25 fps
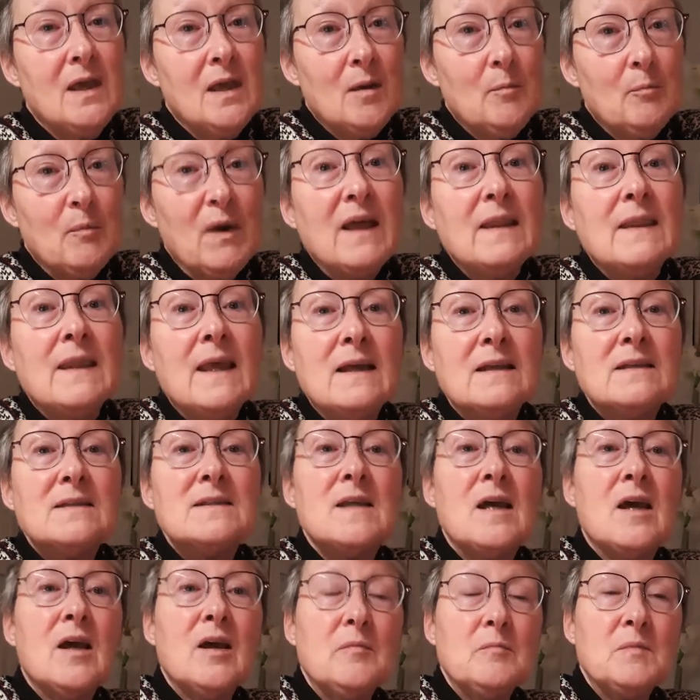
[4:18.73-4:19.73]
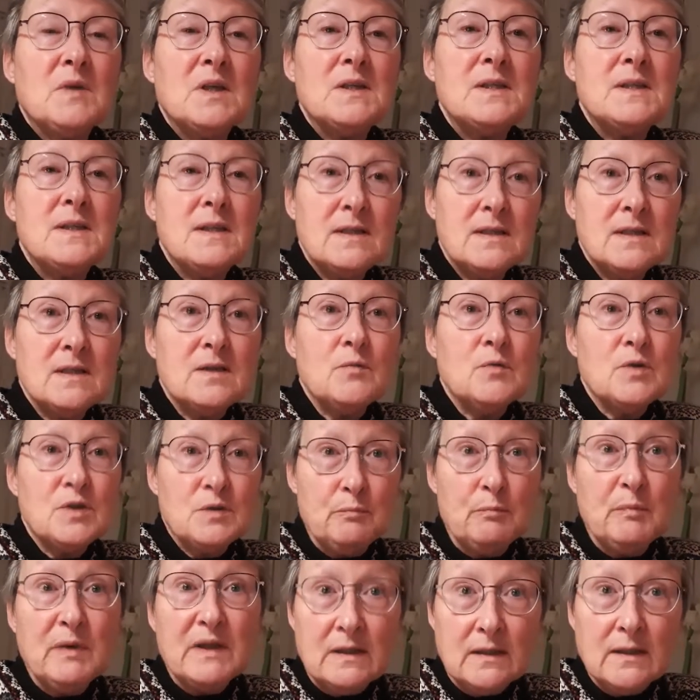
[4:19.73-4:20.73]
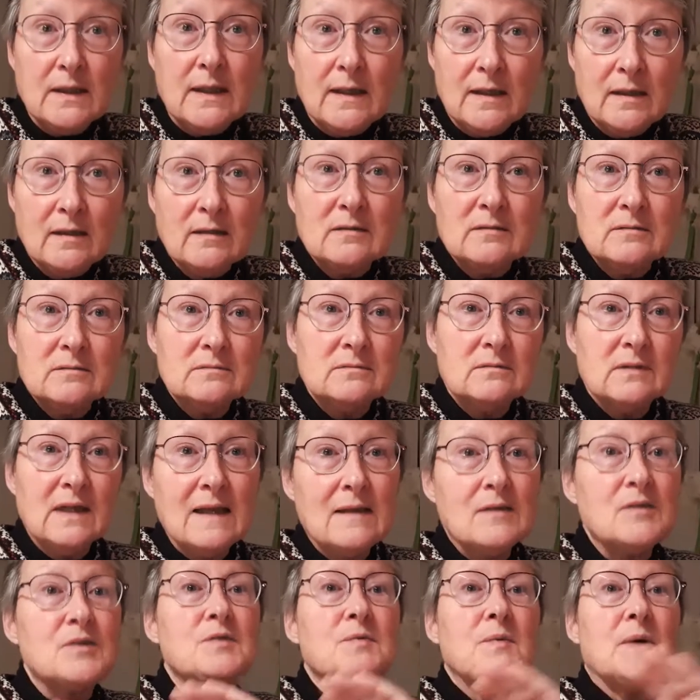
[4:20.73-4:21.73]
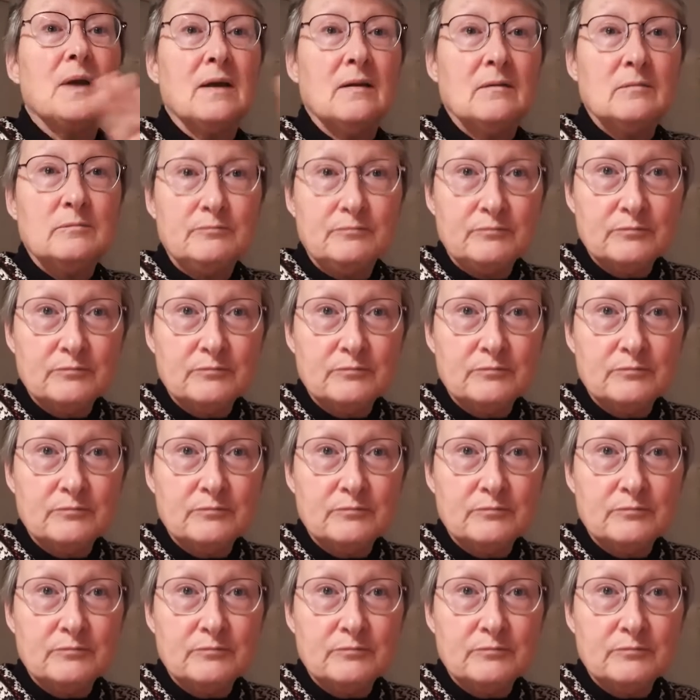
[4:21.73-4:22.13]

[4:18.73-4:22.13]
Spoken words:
By that time, the city was building elsewhere,